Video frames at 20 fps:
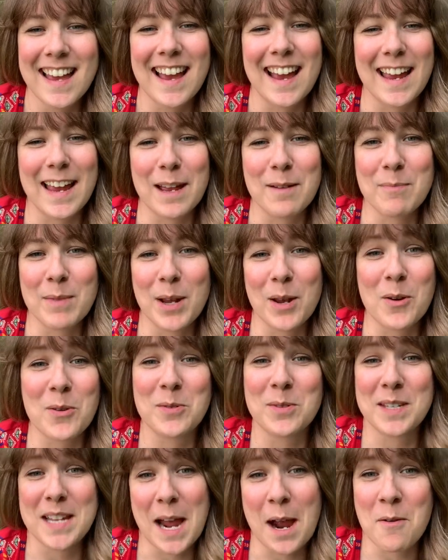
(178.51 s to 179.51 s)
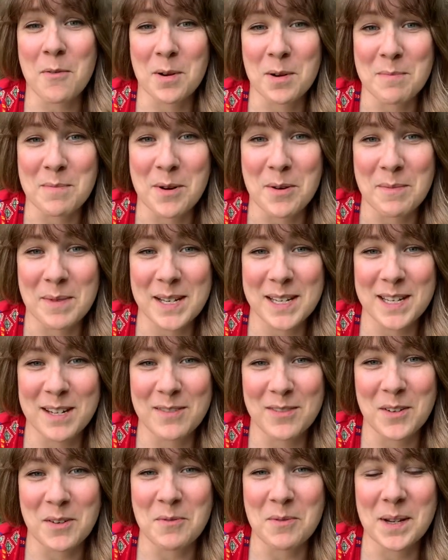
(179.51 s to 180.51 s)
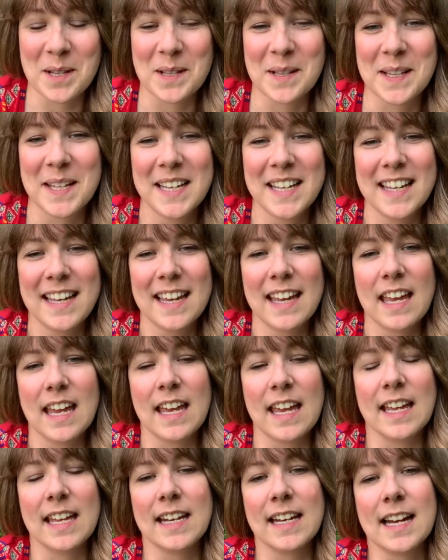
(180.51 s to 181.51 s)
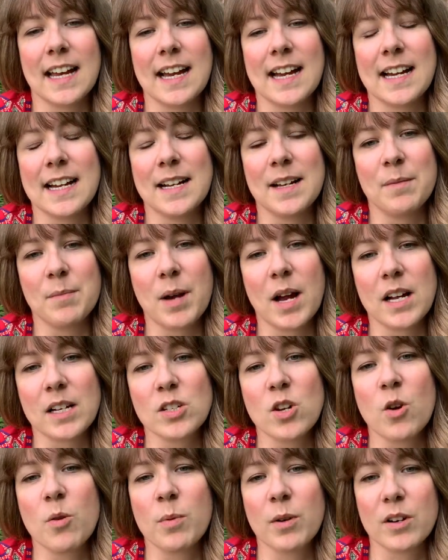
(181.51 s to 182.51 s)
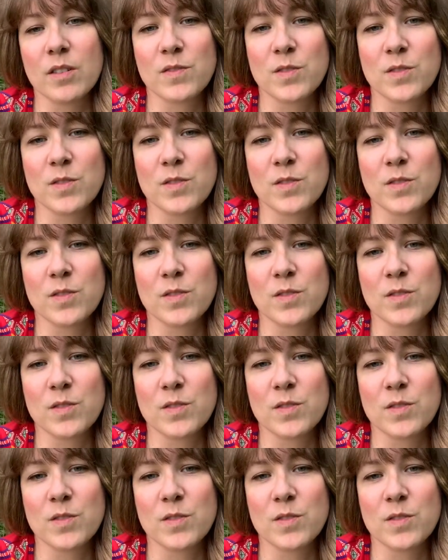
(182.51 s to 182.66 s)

I had my own tower moment, if you will, in October of